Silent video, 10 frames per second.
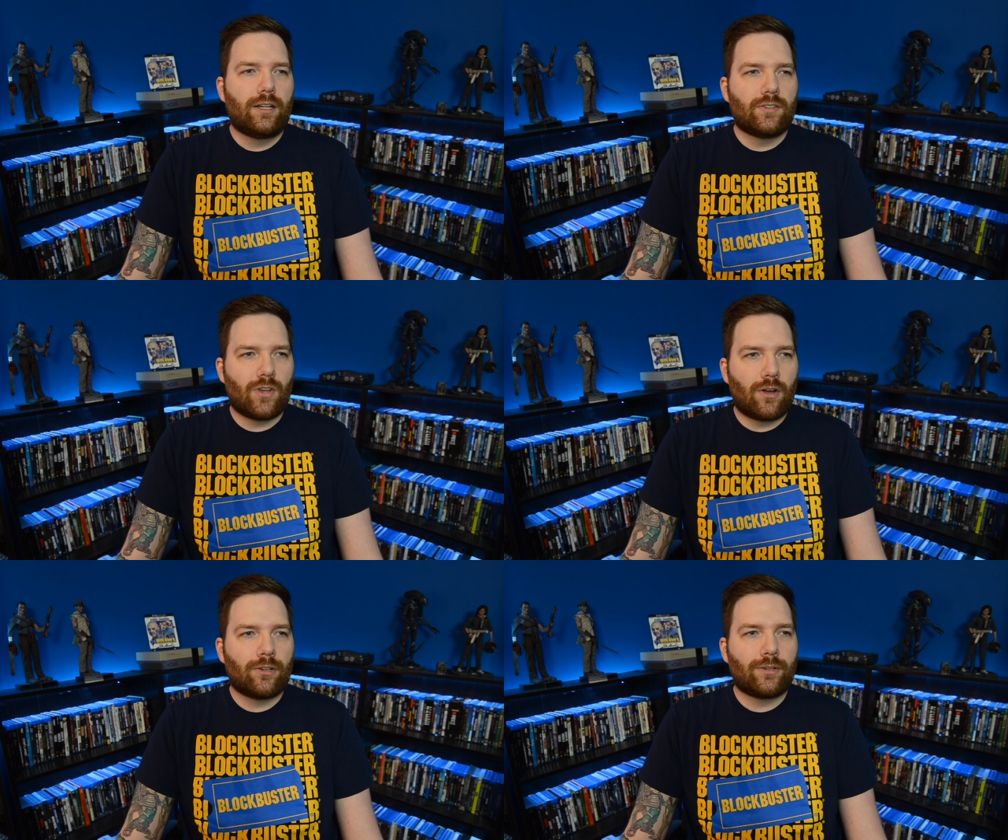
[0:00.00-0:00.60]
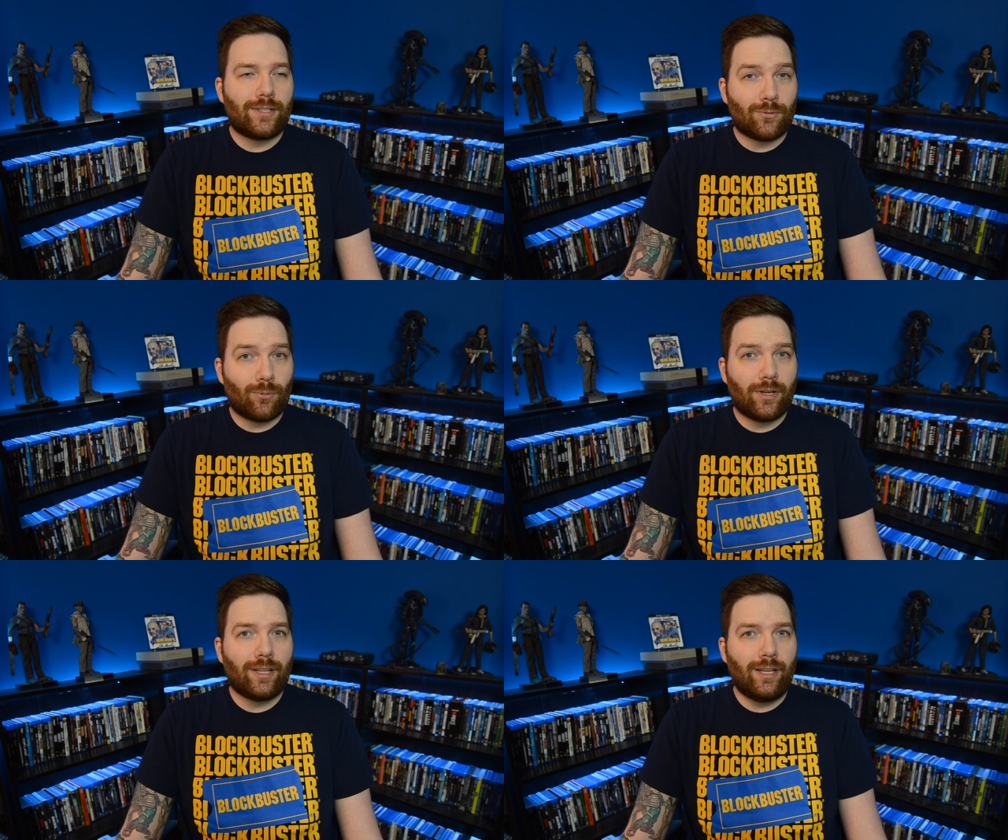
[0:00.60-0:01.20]
Zahler is
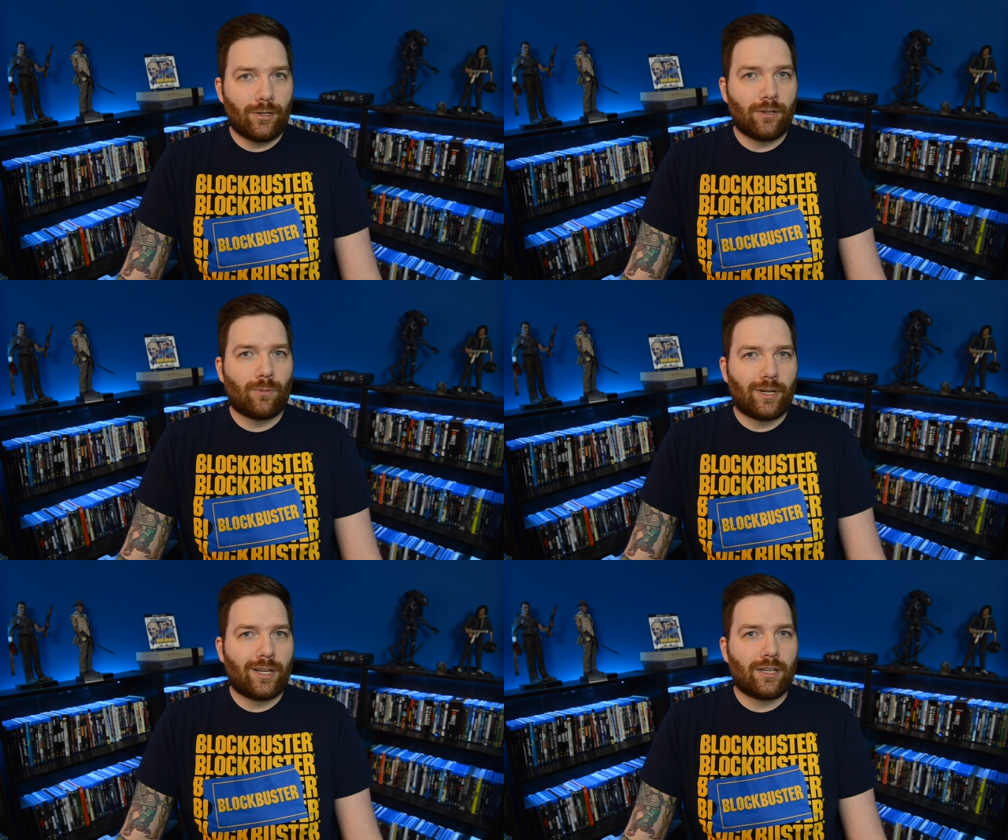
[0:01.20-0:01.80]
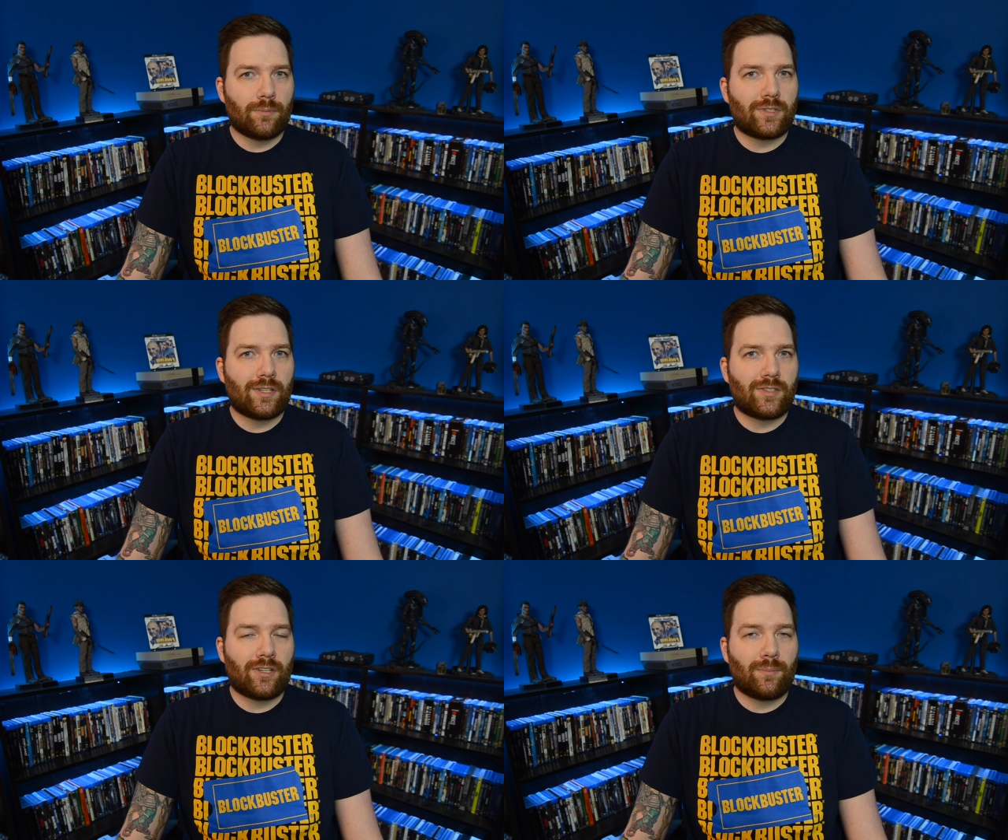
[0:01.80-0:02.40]
really good when it comes to
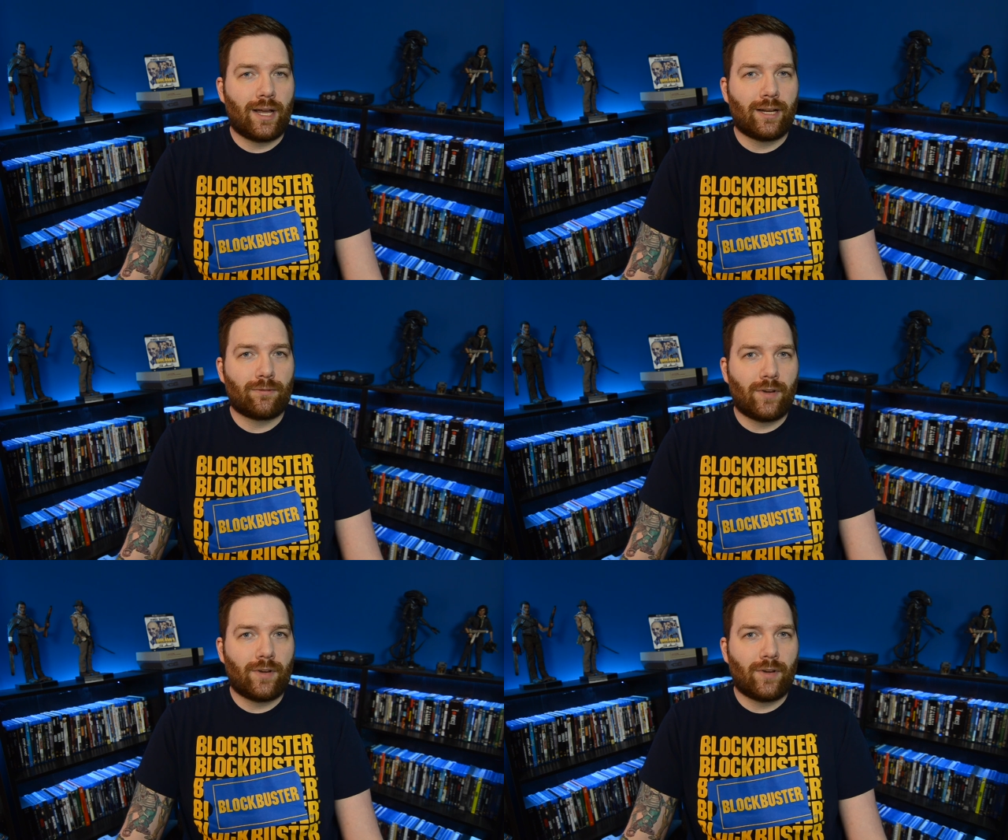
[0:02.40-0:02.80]
cinematic